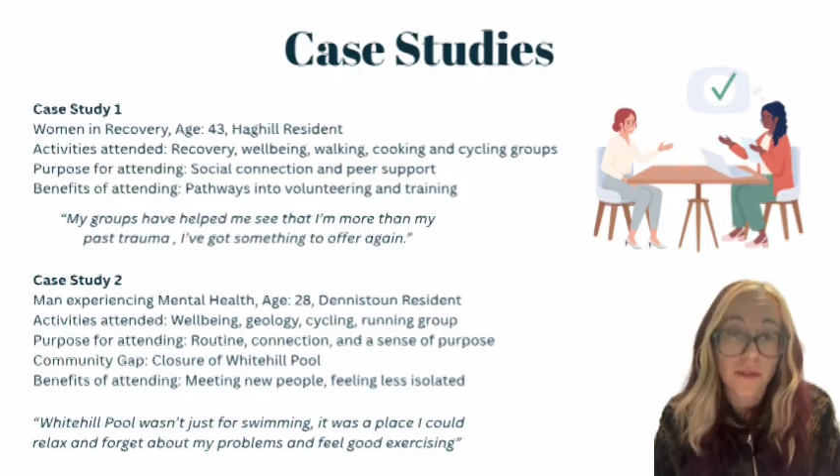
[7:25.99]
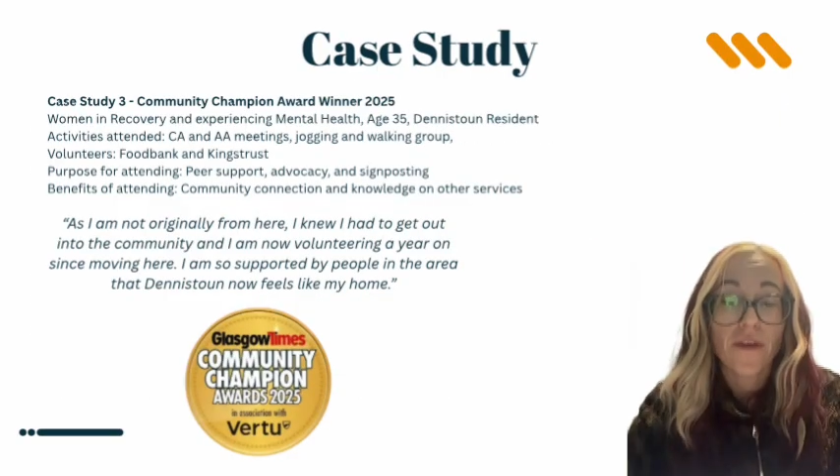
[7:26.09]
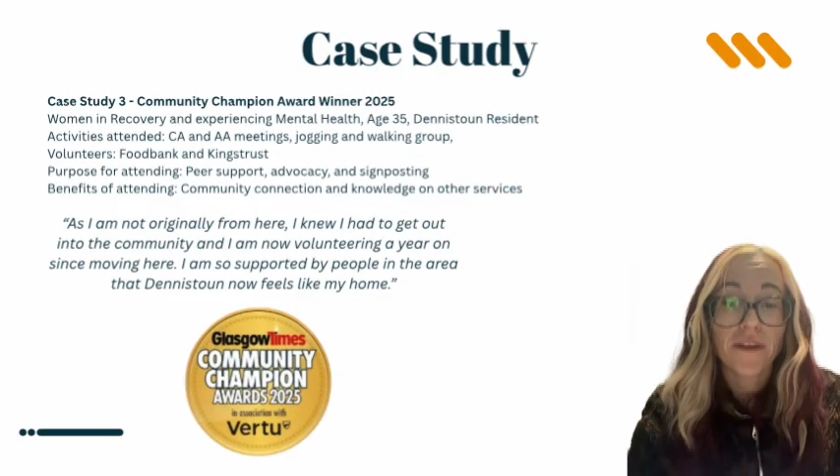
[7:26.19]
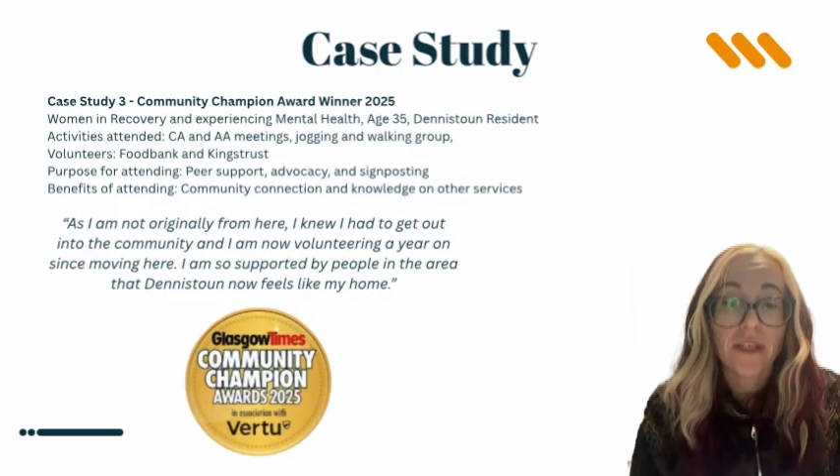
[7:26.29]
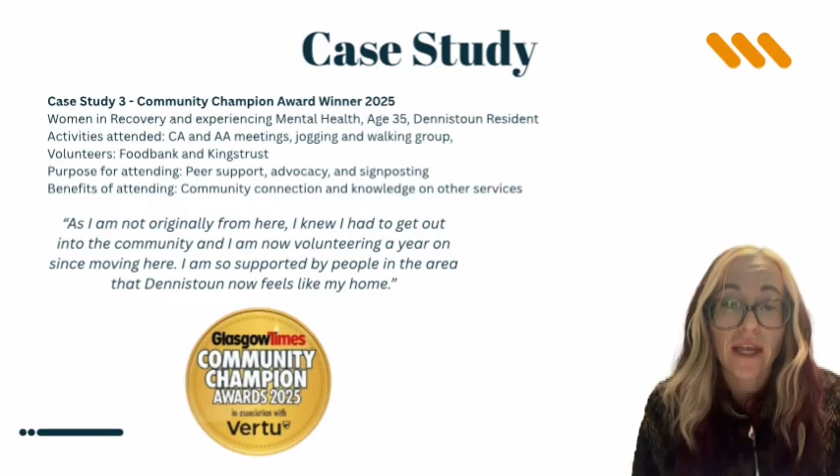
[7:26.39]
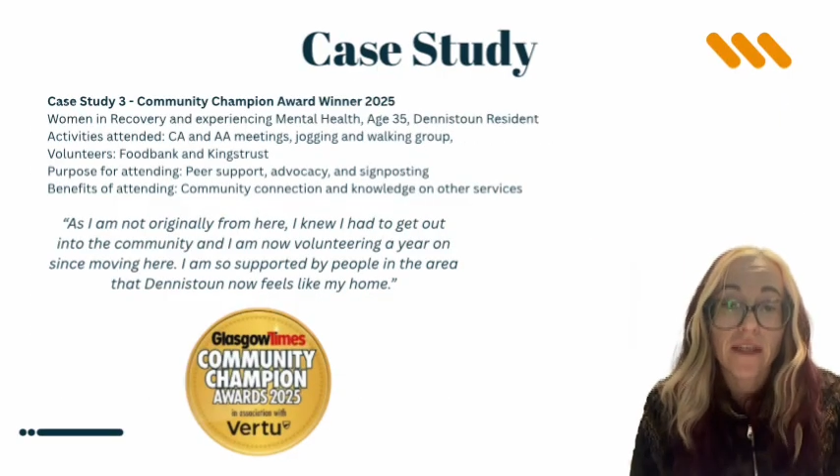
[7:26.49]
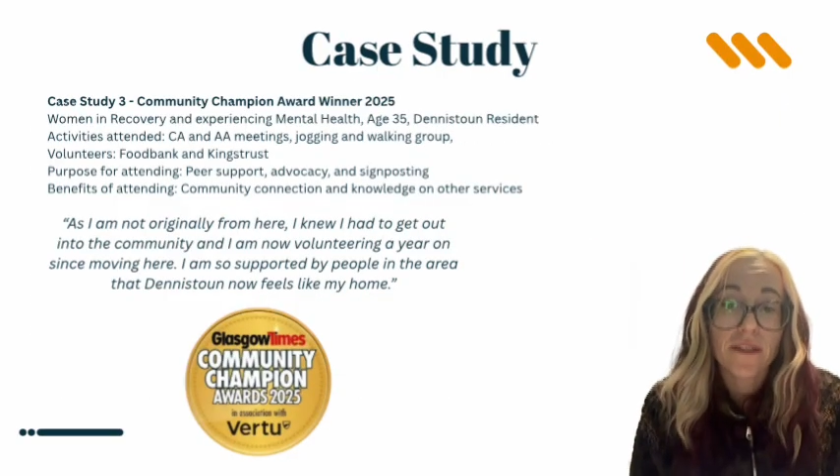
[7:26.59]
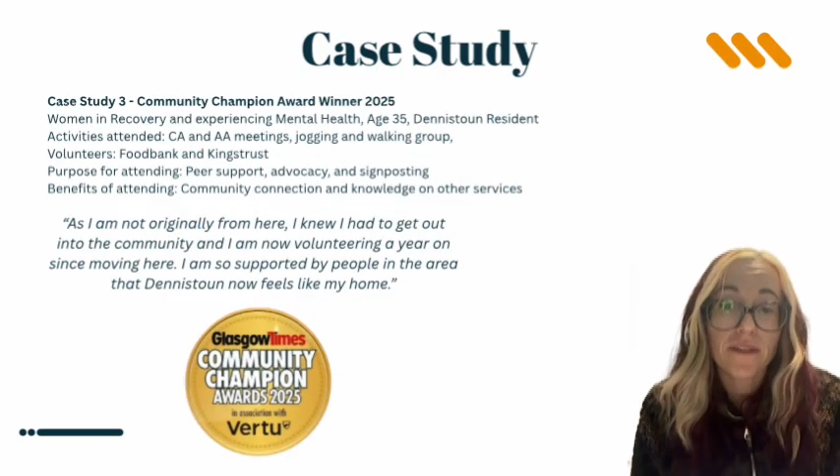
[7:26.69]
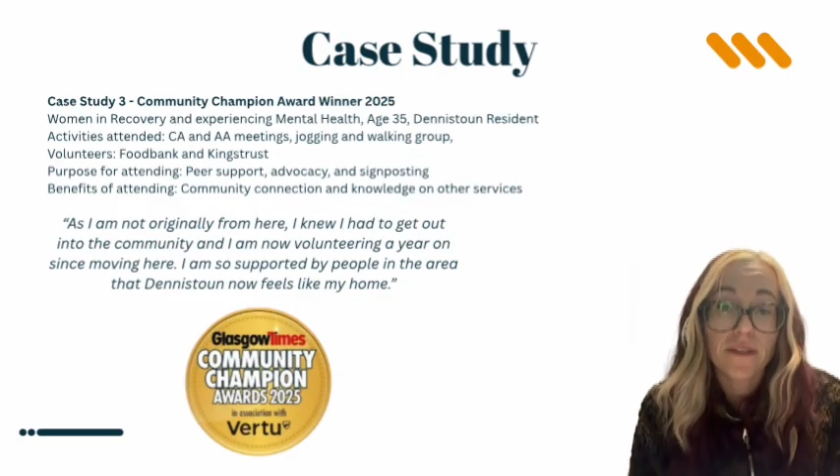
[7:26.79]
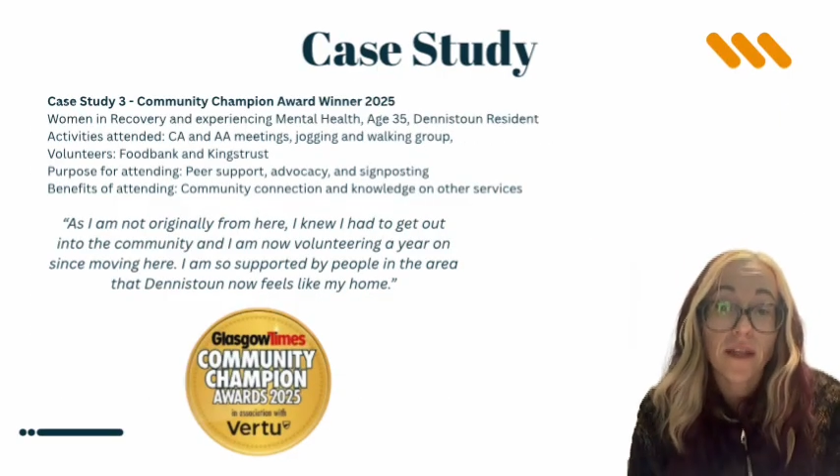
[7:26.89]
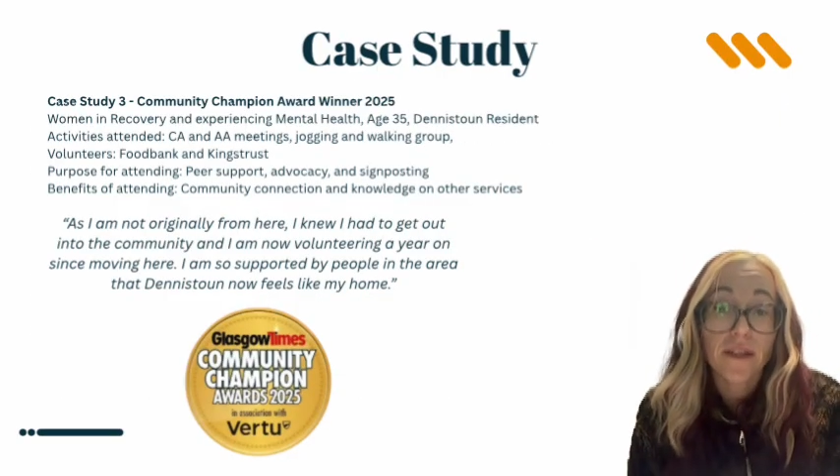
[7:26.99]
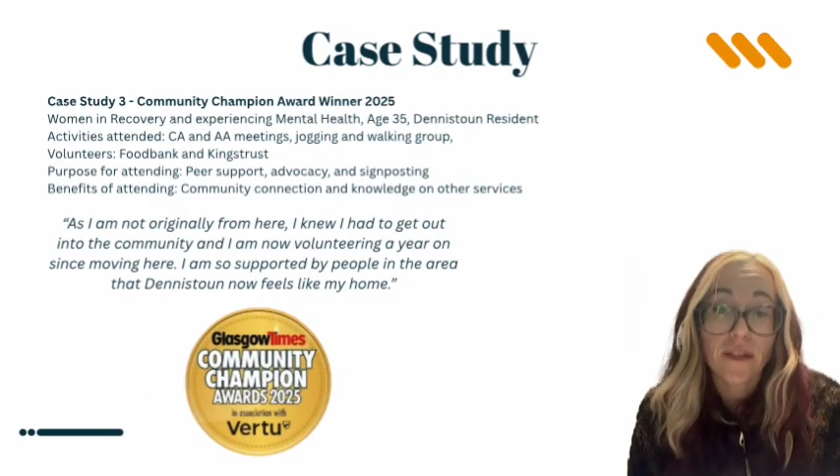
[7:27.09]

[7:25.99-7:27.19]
The third case study